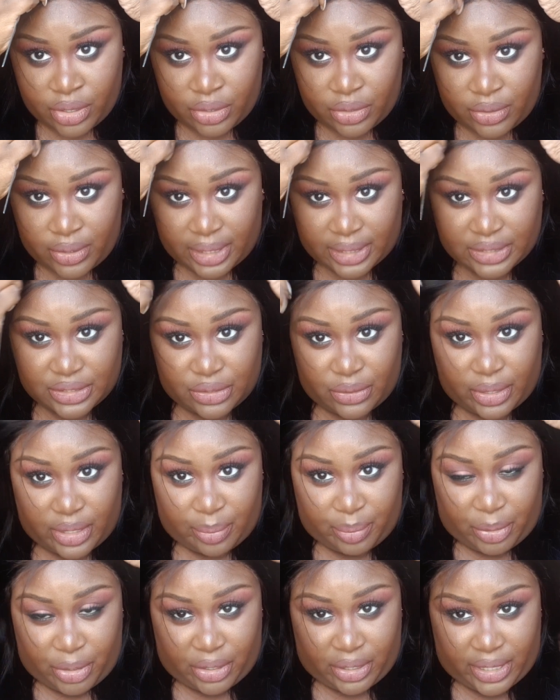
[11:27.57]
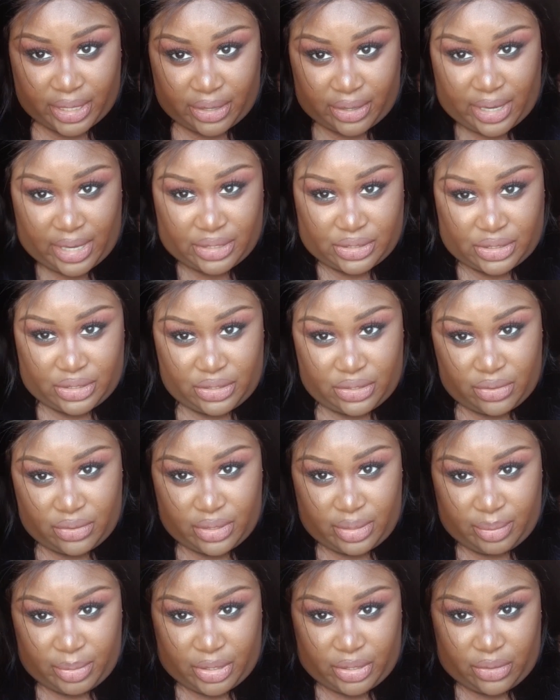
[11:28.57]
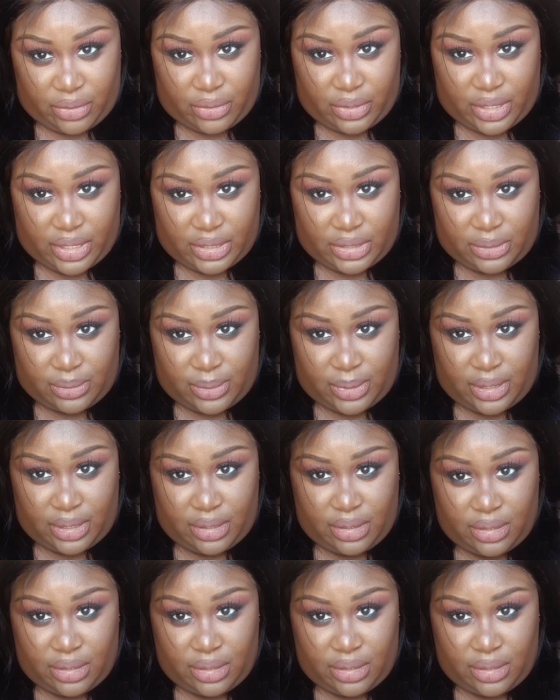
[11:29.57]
You guys know how to part here. Actually, no, I'm gonna go this way.